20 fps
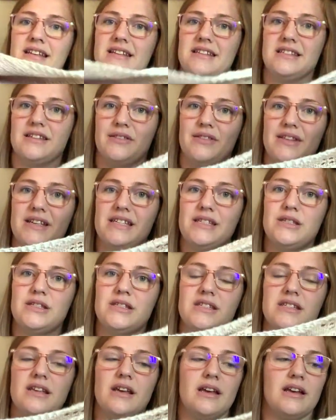So
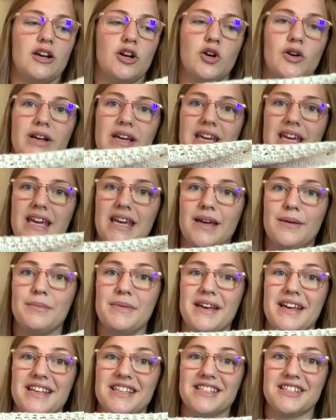this cream
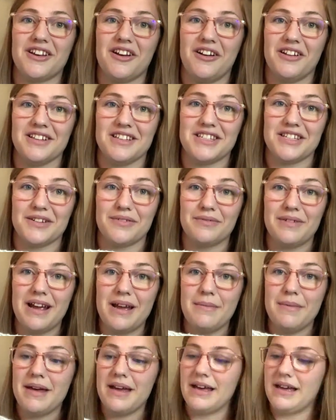is called
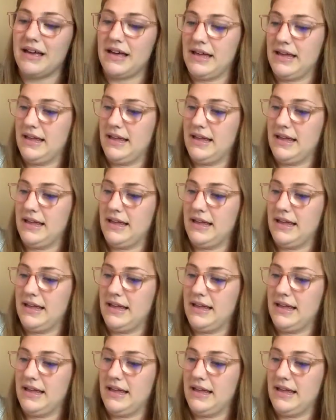ceramic.